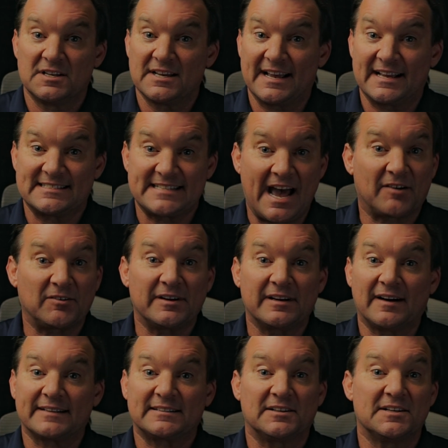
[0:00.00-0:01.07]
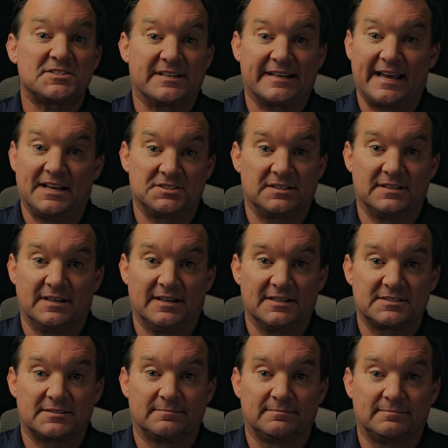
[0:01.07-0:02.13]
exactly like the listing agent does.